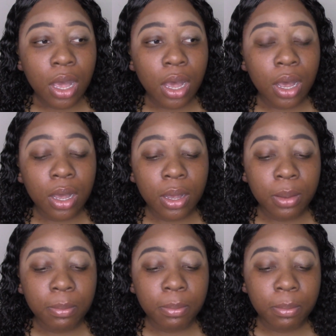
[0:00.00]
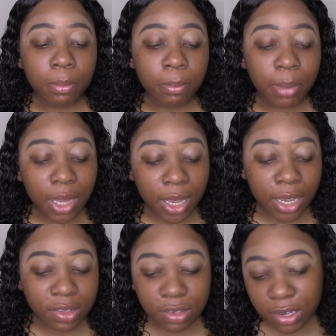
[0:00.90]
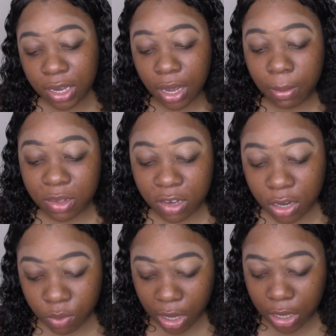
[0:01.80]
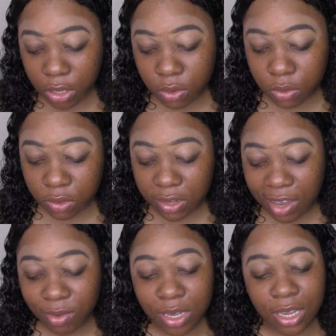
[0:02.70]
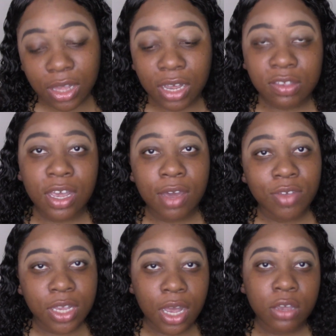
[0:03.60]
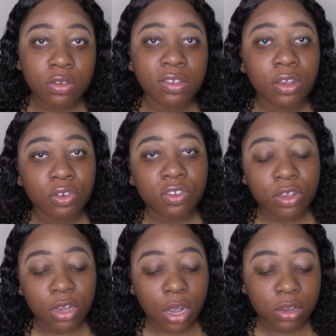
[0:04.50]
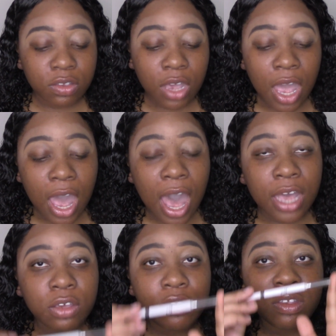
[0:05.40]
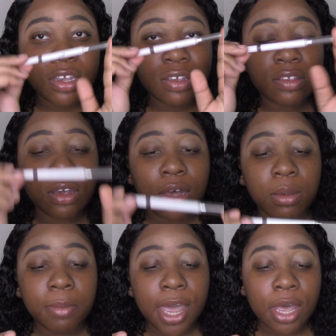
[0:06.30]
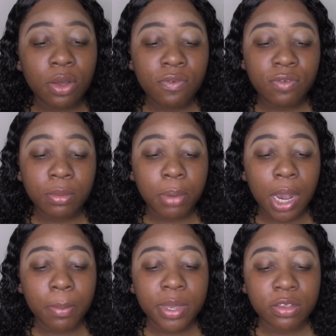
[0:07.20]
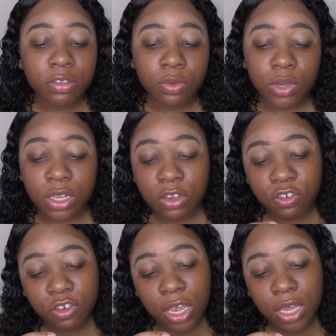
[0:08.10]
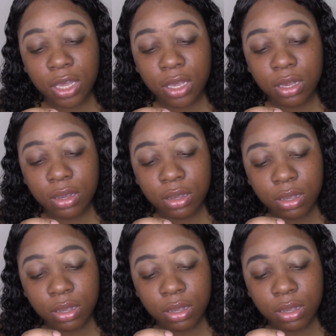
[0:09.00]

But I'm gonna tell you what I use. Everything, like I said, everything I use is under $10. I use this e.l.f. brow pencil in the shade